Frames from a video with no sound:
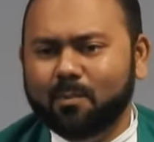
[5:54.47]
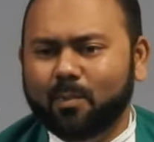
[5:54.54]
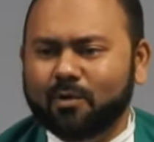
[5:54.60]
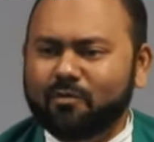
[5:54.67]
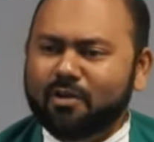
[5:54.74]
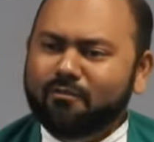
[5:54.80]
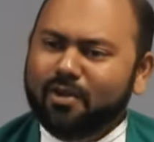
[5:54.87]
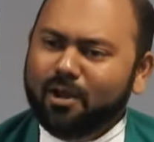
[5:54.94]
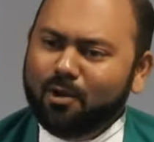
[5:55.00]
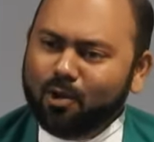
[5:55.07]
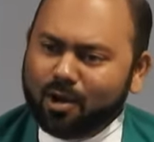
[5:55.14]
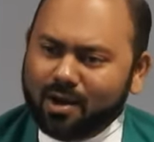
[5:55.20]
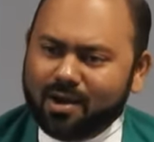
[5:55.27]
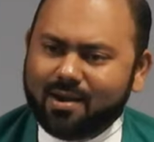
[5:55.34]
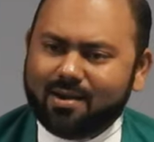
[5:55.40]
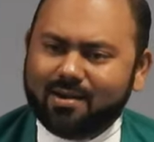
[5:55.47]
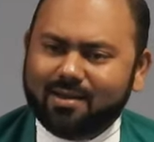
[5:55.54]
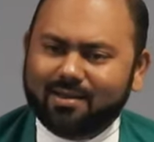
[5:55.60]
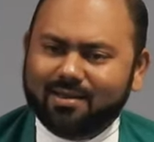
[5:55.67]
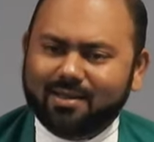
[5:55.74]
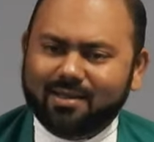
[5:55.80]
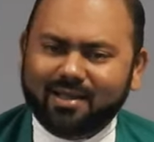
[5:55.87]
But when we look at
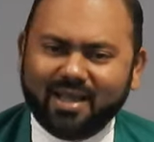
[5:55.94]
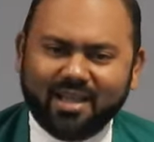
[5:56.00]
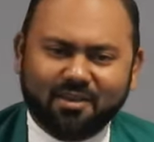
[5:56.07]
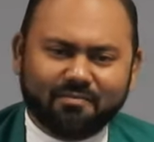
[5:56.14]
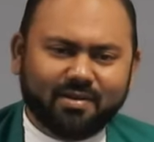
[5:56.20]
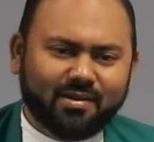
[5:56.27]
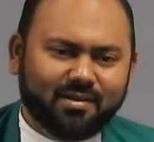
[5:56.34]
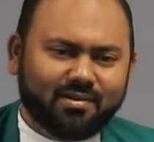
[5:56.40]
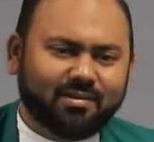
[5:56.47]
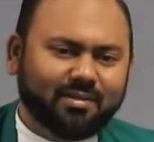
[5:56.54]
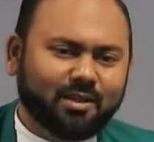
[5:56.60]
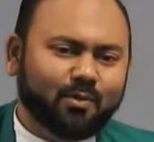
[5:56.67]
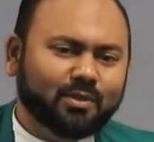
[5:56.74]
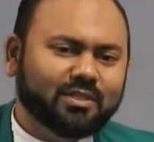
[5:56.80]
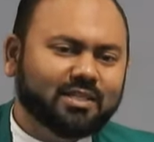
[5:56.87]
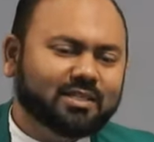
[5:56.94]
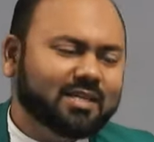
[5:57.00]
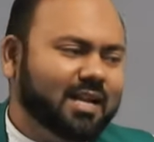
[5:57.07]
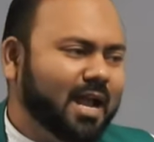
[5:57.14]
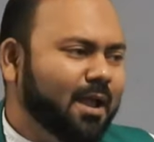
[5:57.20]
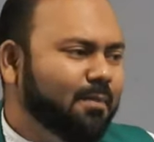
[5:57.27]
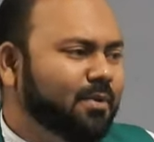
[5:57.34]
the event that was
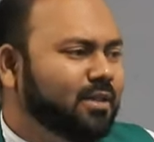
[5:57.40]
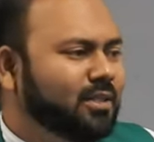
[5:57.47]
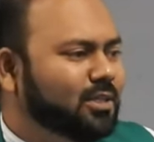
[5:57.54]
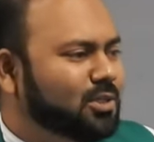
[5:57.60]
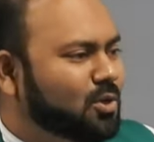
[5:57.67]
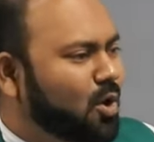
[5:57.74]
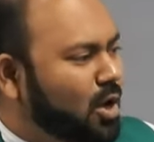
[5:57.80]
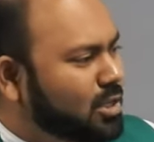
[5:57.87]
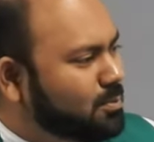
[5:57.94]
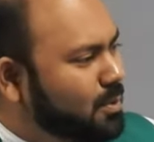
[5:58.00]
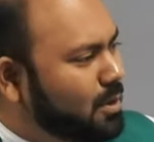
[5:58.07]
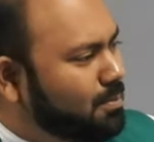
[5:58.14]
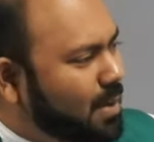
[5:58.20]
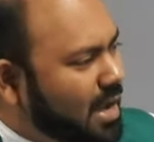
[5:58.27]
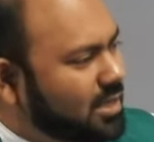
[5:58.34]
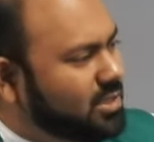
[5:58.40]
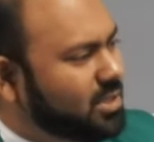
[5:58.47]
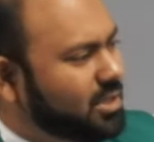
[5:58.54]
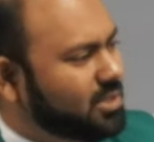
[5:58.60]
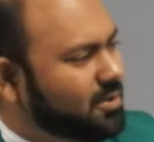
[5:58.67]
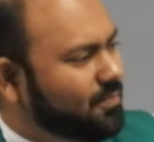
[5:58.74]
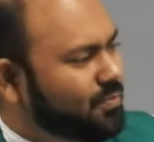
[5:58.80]
described in this gospel
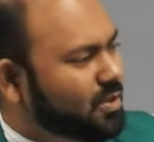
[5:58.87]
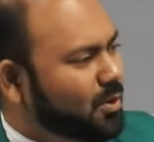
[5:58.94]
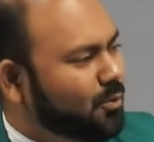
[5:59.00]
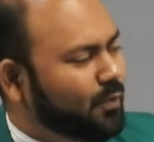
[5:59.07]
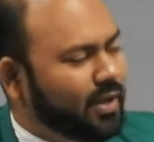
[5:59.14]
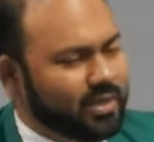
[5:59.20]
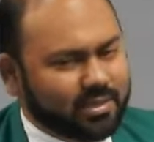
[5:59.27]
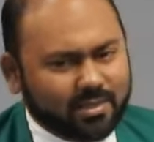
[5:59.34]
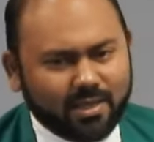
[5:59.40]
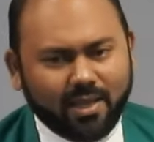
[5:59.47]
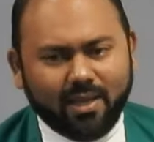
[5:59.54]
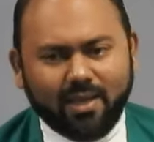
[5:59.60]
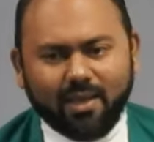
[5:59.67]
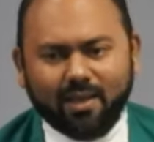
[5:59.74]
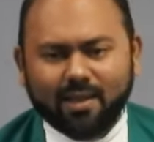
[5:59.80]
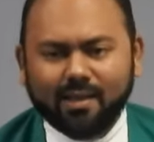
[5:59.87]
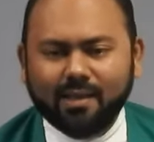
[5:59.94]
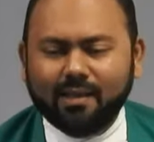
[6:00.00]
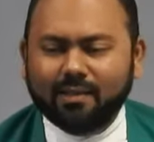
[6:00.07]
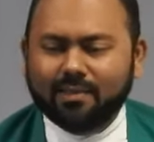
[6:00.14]
passage, we see